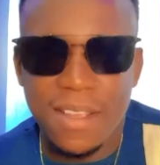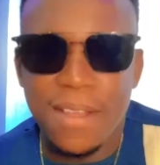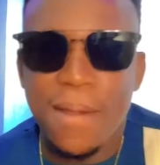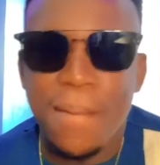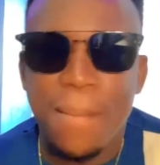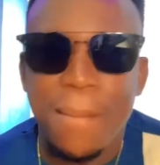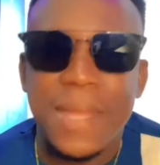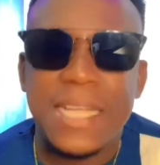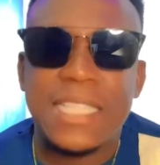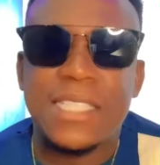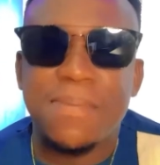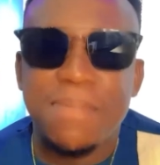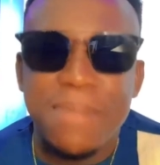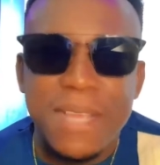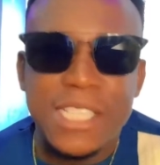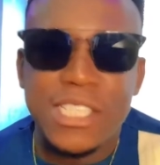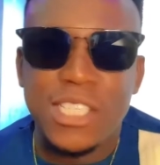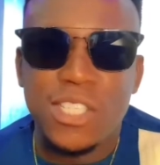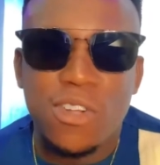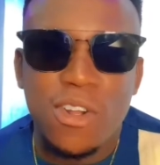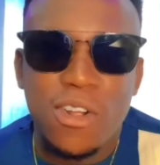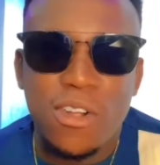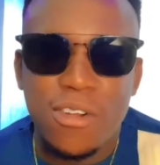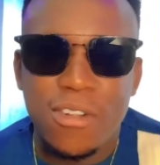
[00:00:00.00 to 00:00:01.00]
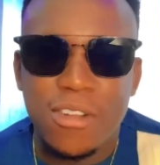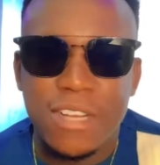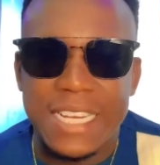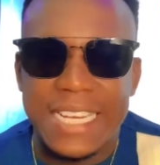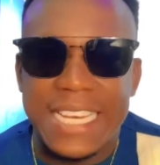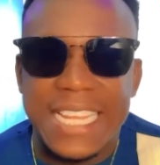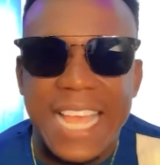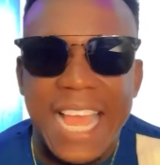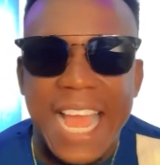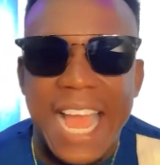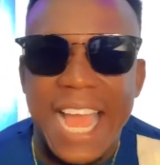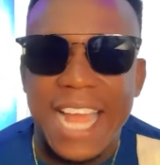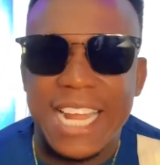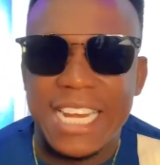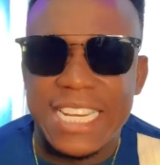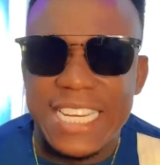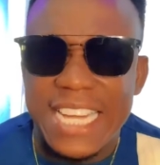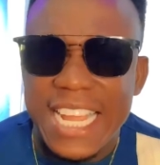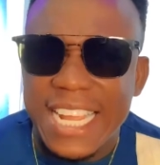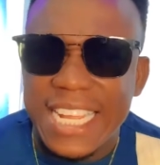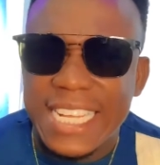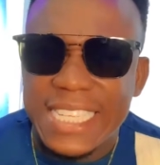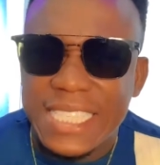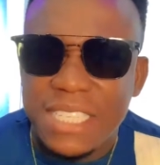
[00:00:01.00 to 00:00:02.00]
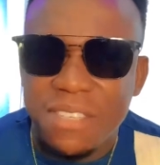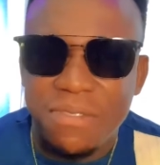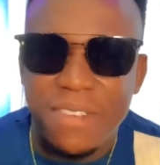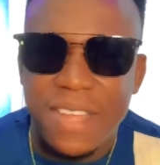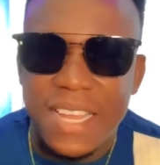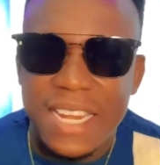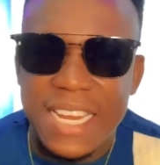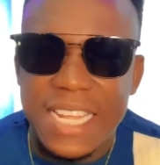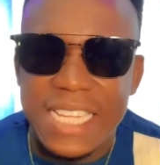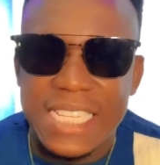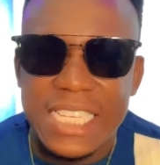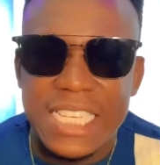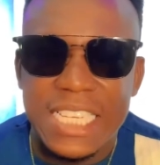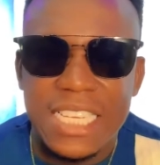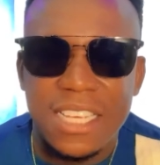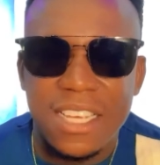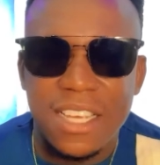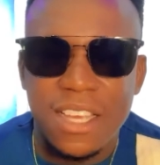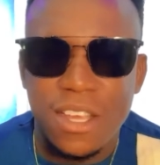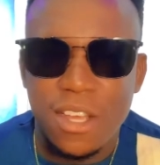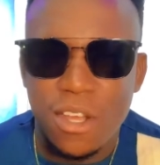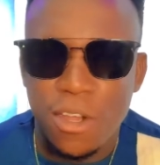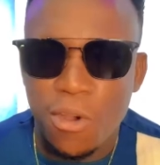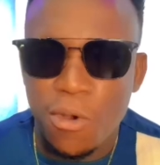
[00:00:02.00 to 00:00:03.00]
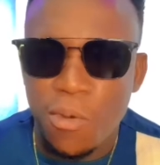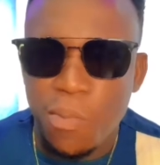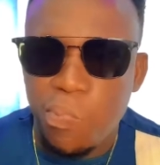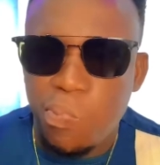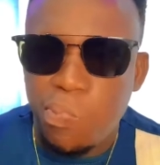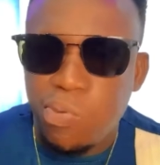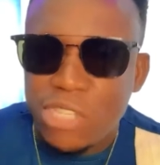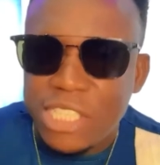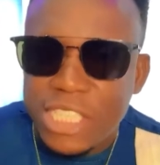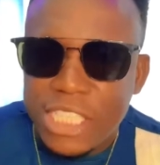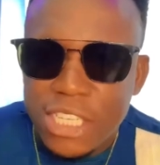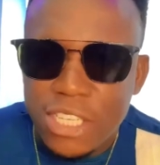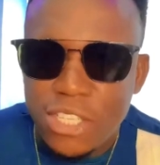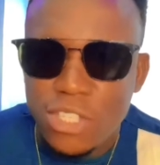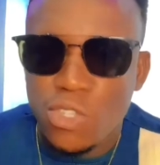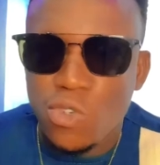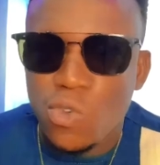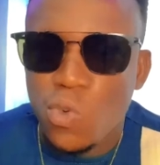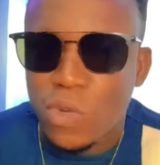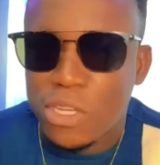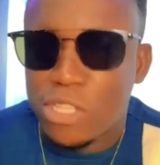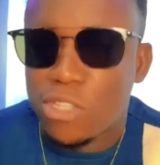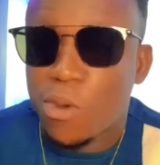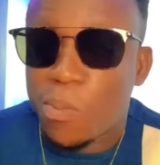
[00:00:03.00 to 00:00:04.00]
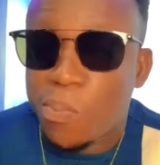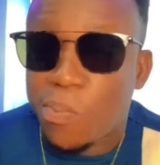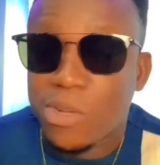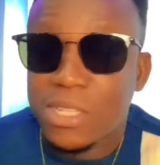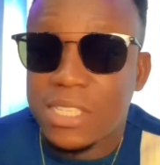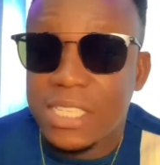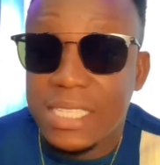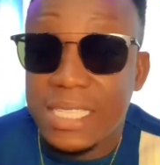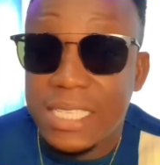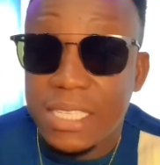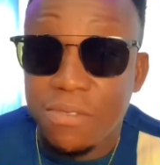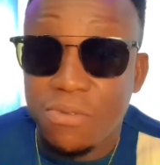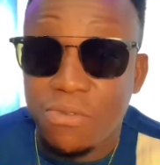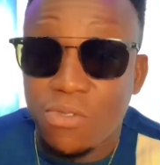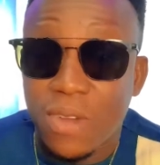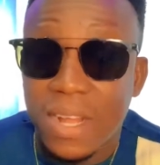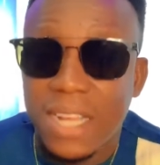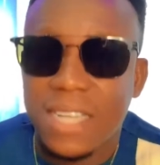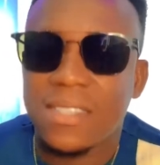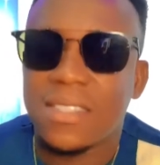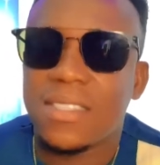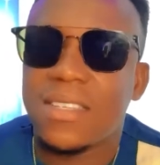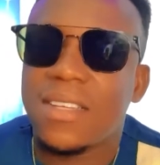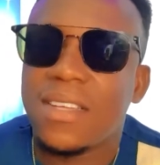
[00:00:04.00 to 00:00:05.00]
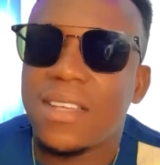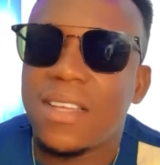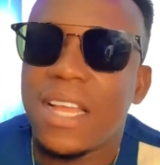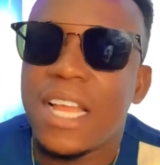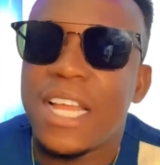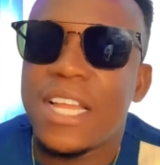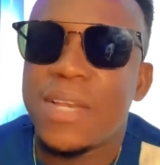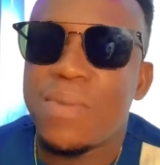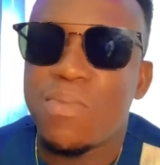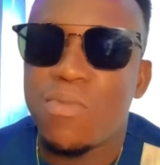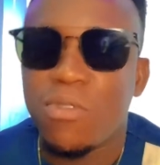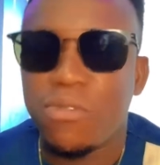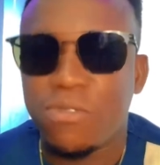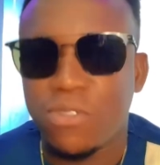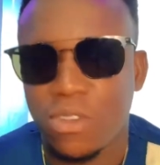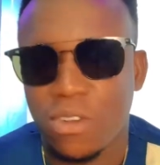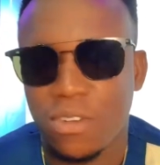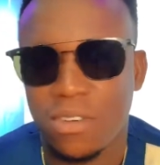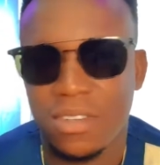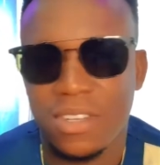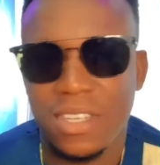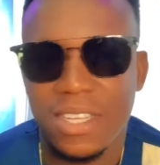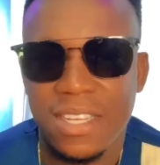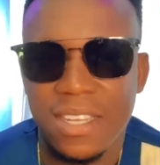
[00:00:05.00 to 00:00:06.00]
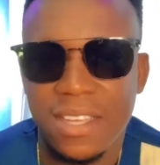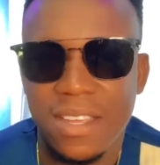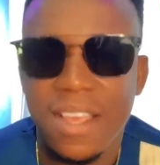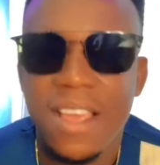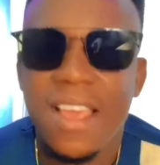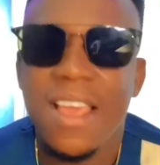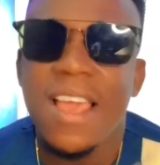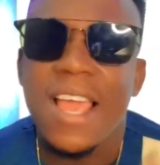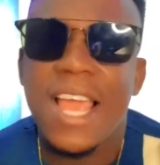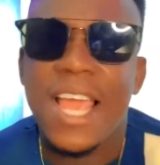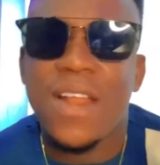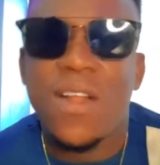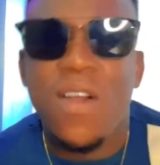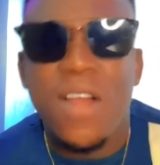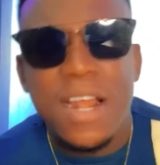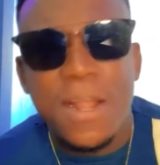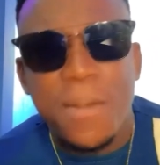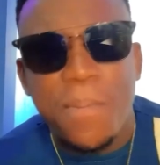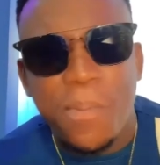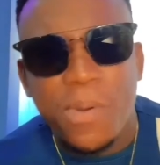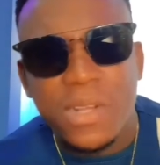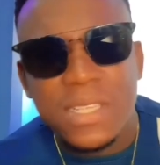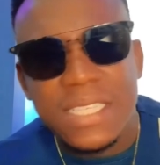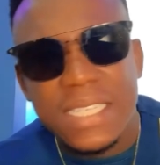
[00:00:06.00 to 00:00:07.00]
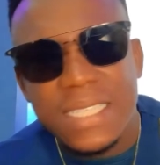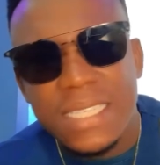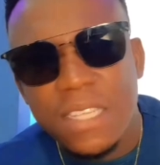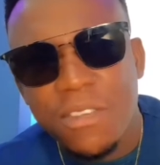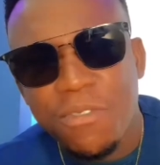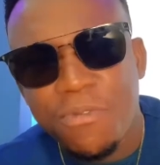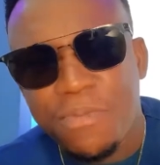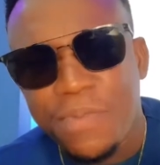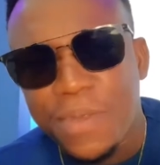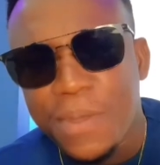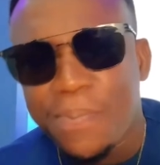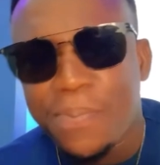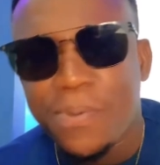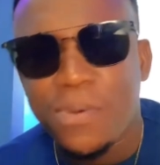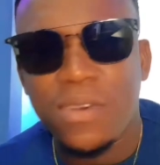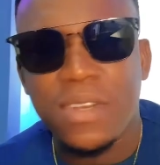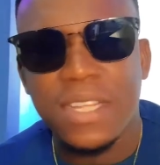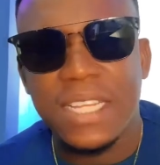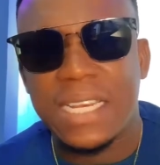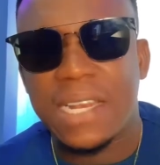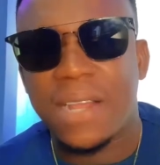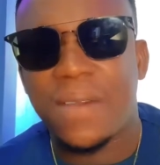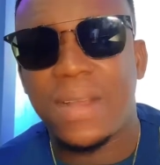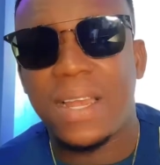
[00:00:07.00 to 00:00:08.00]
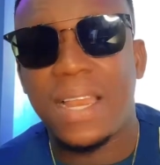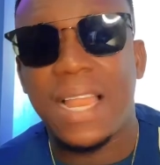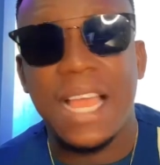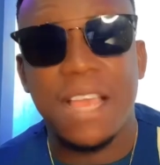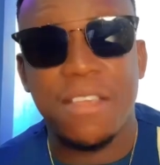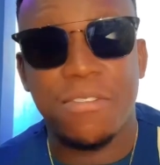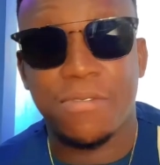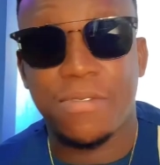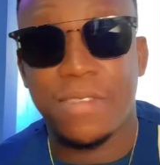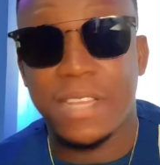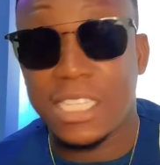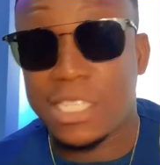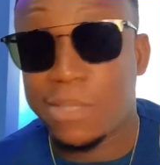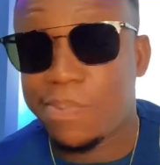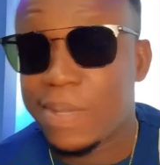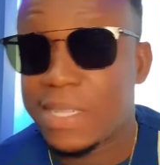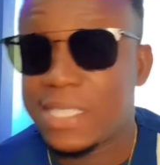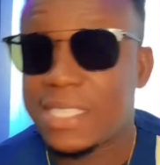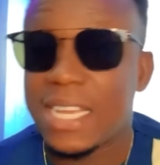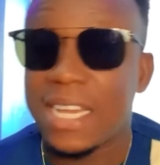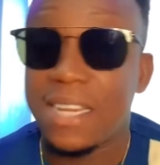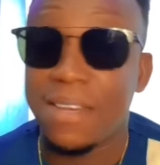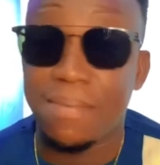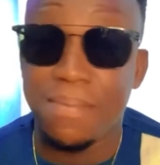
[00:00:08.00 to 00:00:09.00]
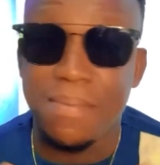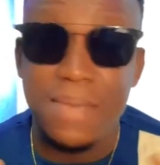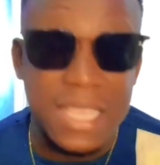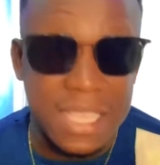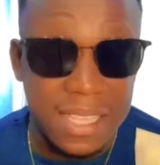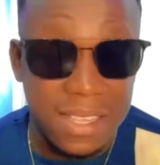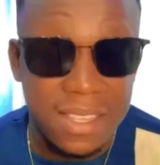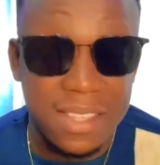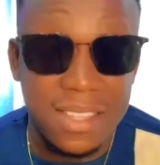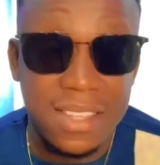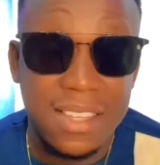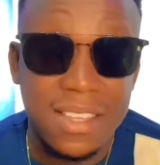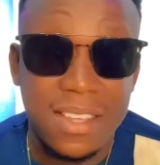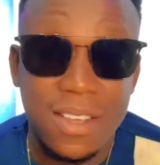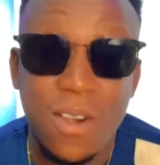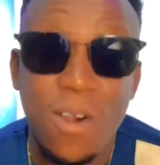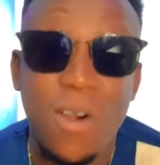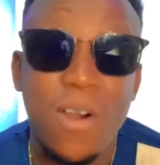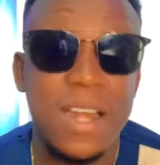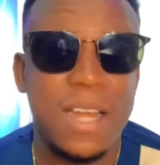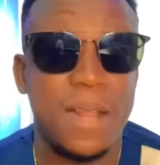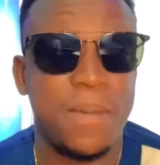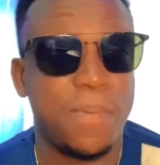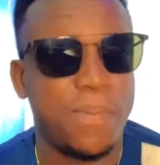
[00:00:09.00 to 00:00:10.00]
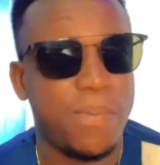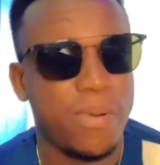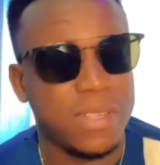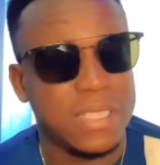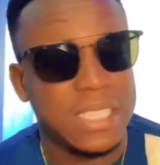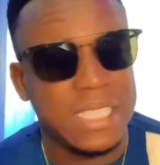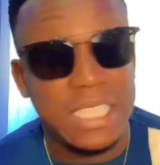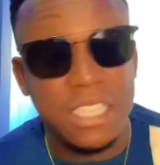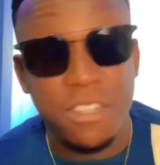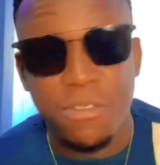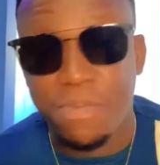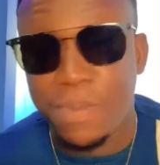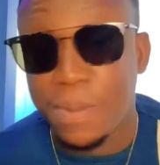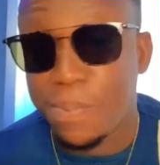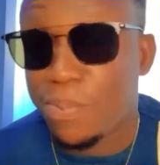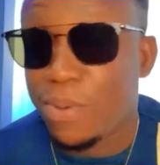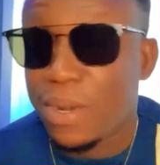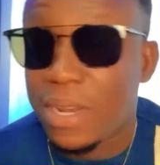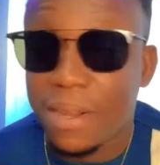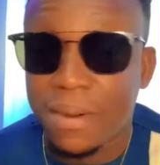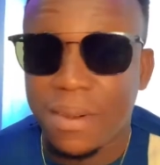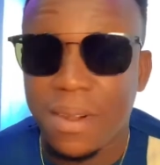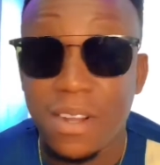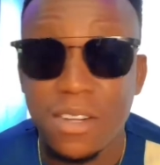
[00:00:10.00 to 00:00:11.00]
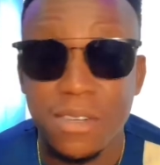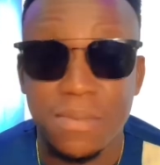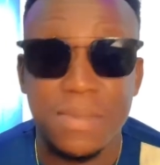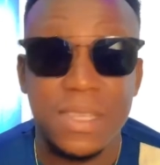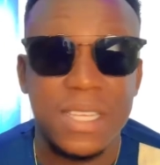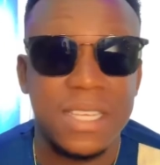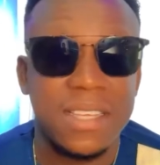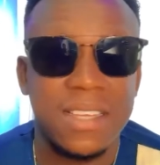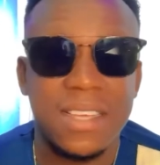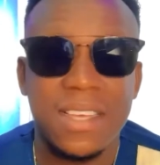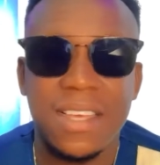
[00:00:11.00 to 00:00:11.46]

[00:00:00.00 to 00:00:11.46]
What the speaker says: But make sure their negative energy pushes you with your positive ones and moves on. And all the positive people in our life, especially me, all the positive people around me,